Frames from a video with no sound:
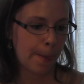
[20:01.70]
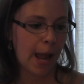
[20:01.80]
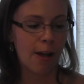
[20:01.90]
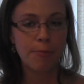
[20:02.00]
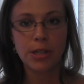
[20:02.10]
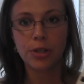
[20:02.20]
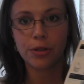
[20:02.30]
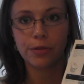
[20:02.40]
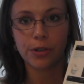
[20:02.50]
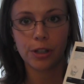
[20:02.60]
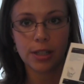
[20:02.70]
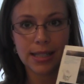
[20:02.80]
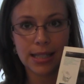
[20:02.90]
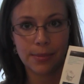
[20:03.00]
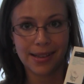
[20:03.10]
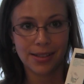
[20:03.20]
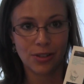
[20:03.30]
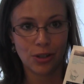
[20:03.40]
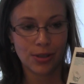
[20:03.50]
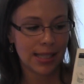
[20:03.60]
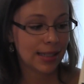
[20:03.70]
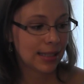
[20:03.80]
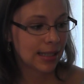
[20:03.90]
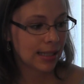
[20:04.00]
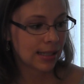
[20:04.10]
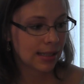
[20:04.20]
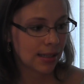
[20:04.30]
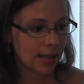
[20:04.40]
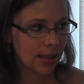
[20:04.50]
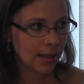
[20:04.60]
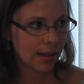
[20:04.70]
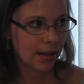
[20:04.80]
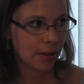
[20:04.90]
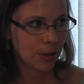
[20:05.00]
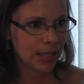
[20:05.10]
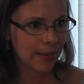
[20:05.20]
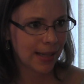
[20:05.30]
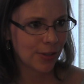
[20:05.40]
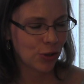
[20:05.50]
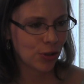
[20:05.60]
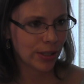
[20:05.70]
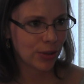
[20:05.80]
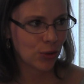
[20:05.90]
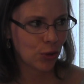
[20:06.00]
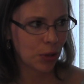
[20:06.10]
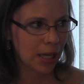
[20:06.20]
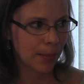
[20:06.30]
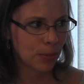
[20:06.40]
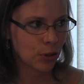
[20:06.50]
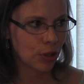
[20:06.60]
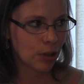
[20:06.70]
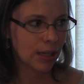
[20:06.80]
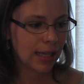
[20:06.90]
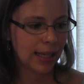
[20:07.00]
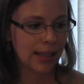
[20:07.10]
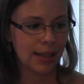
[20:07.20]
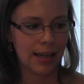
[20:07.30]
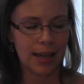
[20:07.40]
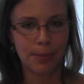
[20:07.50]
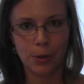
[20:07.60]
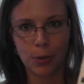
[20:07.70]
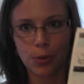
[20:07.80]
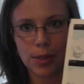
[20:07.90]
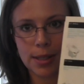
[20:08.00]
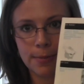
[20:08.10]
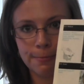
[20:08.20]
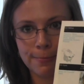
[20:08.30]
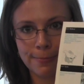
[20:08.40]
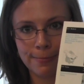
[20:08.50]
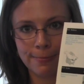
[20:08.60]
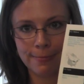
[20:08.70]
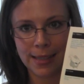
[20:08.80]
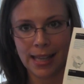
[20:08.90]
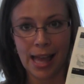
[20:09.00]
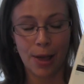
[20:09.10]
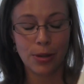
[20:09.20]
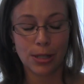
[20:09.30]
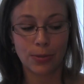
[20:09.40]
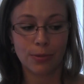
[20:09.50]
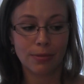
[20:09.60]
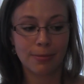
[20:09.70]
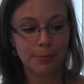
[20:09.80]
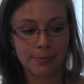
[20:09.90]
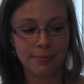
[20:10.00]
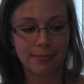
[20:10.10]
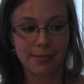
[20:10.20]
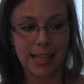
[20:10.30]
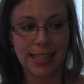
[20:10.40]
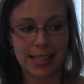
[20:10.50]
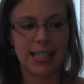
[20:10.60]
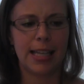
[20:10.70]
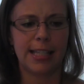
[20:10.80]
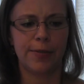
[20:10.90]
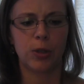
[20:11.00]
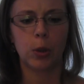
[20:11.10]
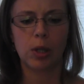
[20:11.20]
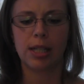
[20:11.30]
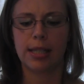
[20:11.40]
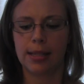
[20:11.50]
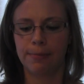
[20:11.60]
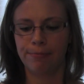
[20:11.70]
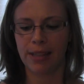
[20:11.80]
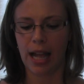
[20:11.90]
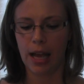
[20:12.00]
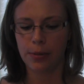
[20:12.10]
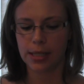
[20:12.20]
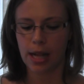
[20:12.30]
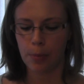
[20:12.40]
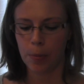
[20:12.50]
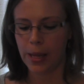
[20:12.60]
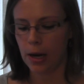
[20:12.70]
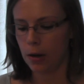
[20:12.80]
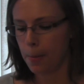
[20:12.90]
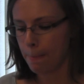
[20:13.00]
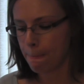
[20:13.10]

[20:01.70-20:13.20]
I have been to a forest in Massachusetts. Was it Massachusetts or New Hampshire that had moose? It was like the size of a horse. I was not prepared.